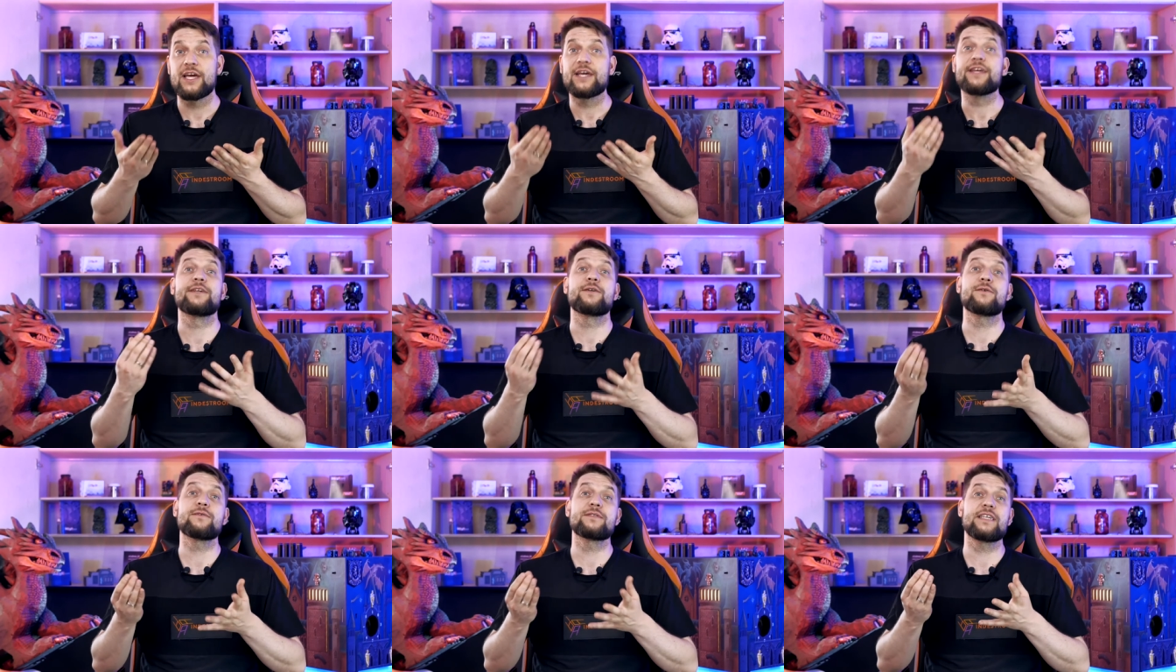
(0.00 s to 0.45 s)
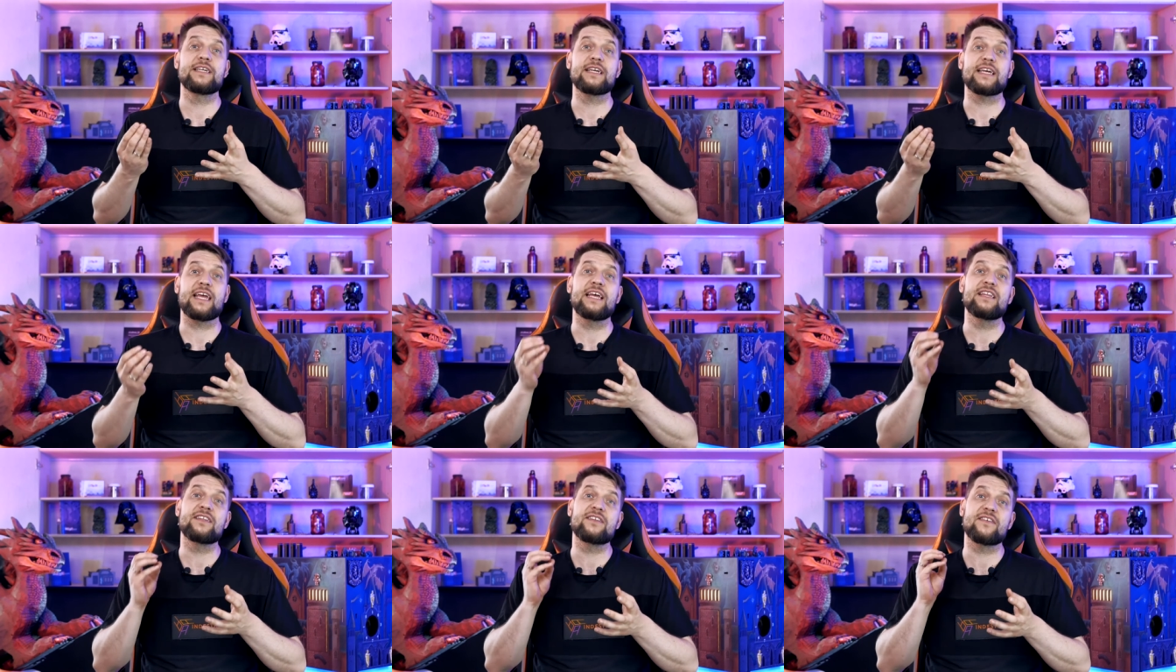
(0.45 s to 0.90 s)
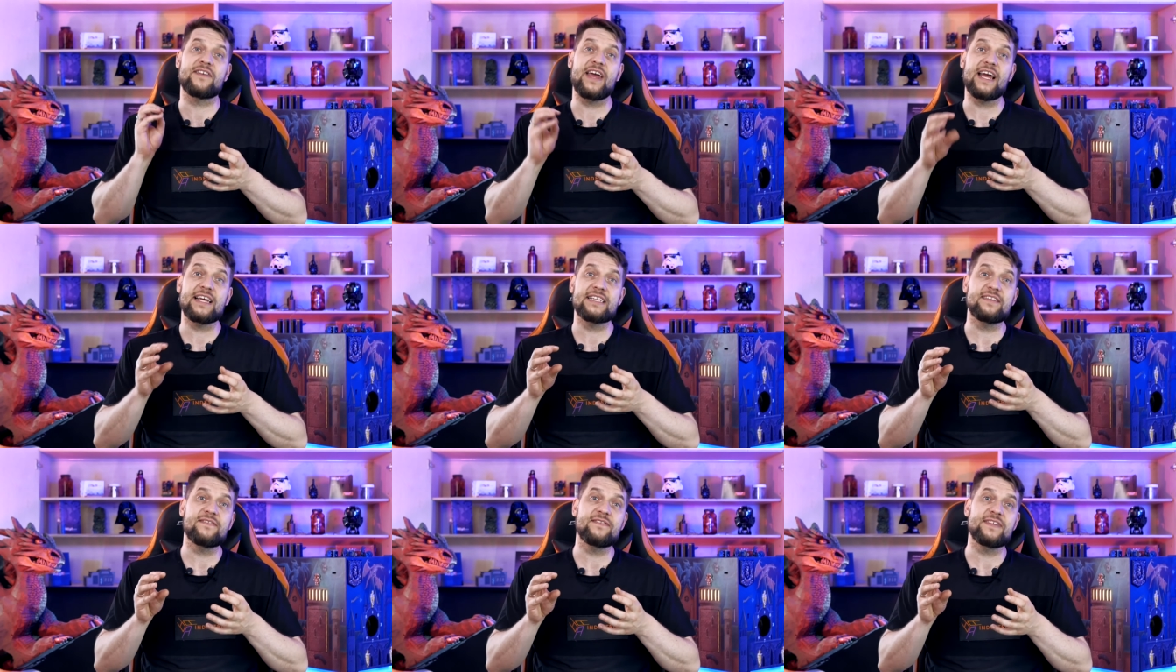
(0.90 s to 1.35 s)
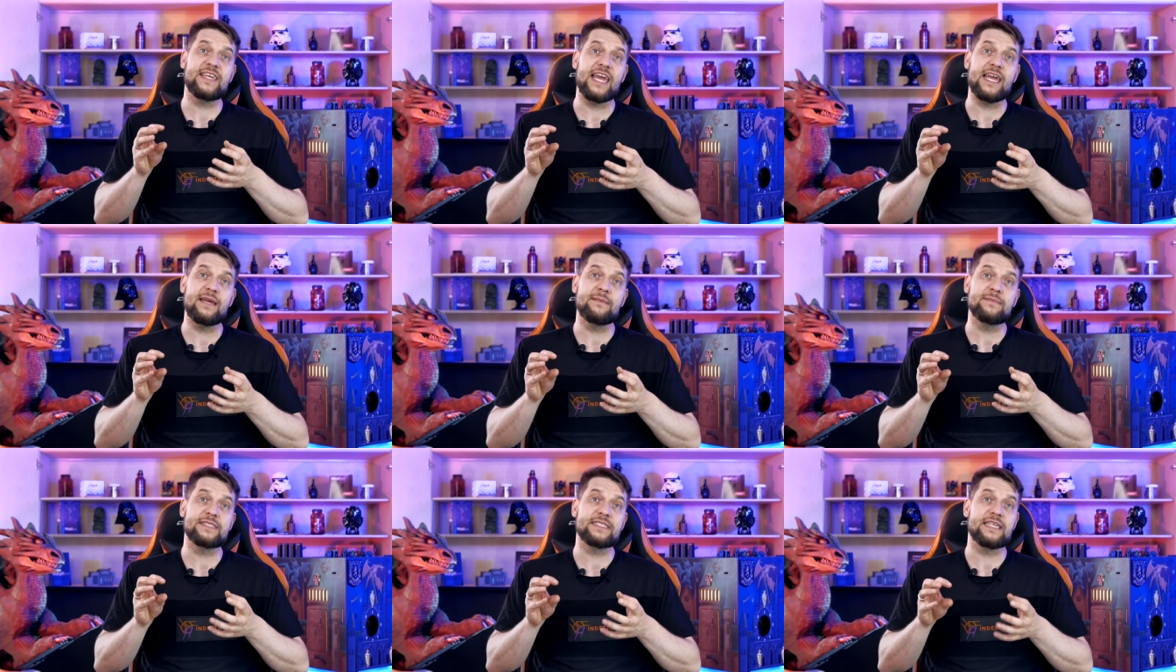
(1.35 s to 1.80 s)
using interactive
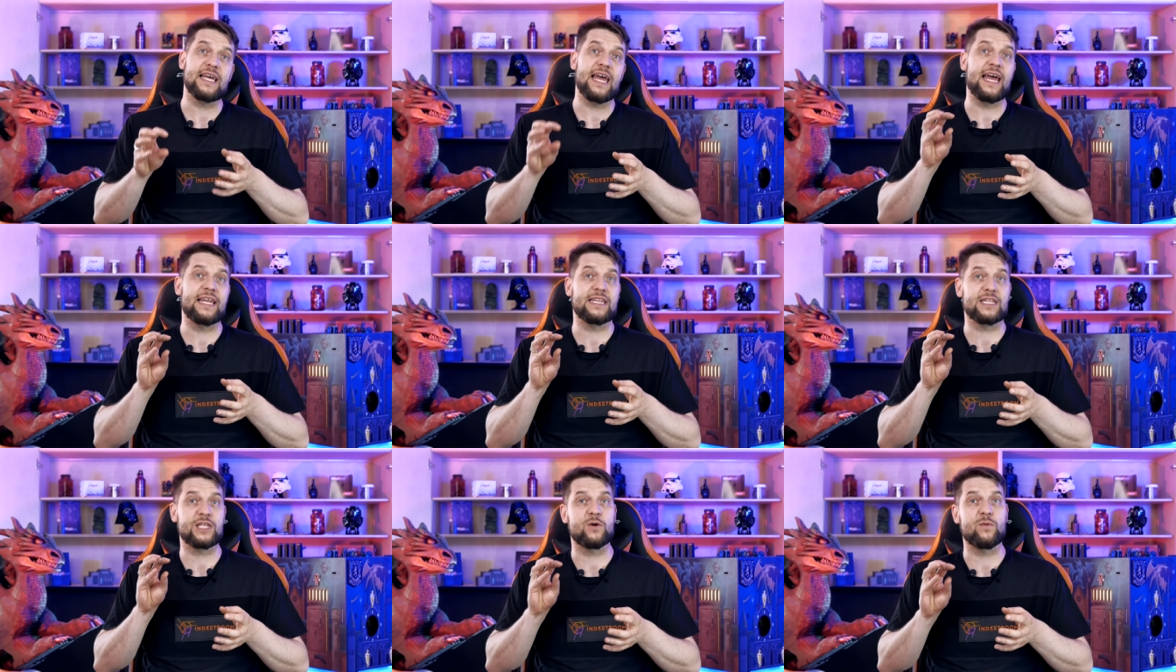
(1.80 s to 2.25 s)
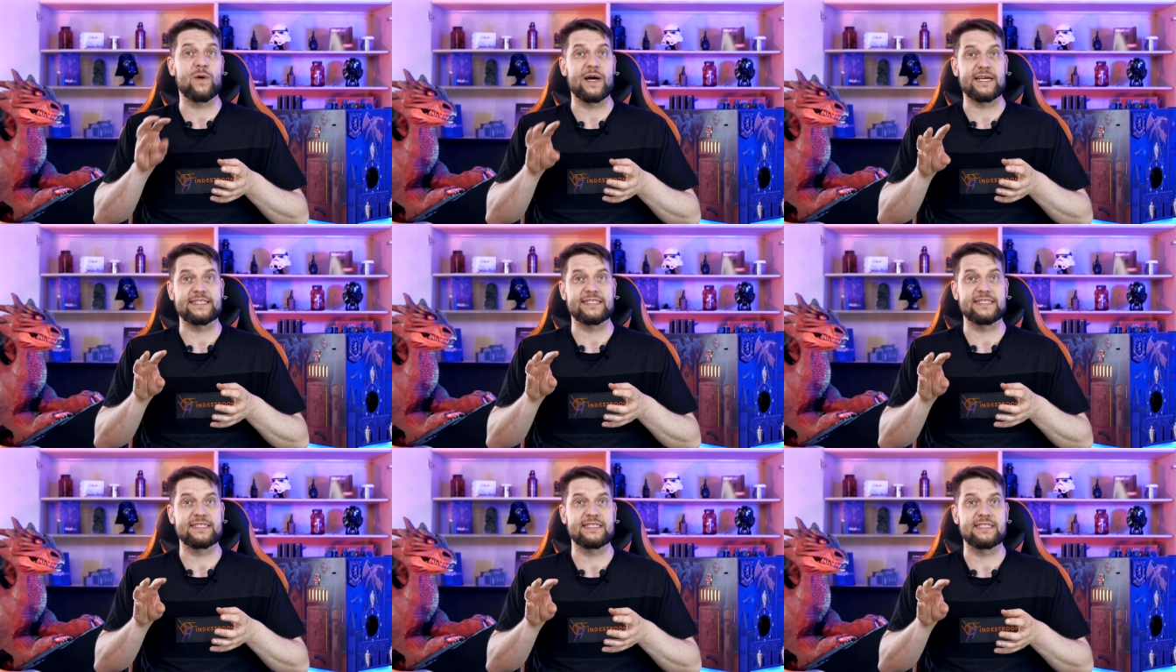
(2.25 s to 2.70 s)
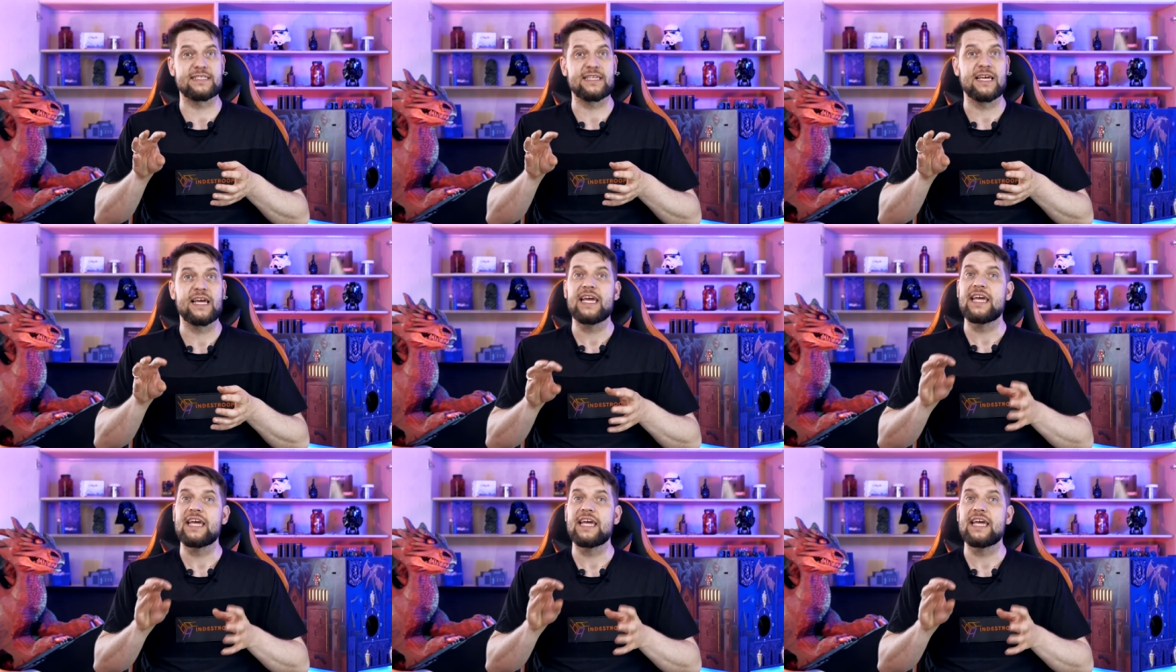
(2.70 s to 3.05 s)
games and quests.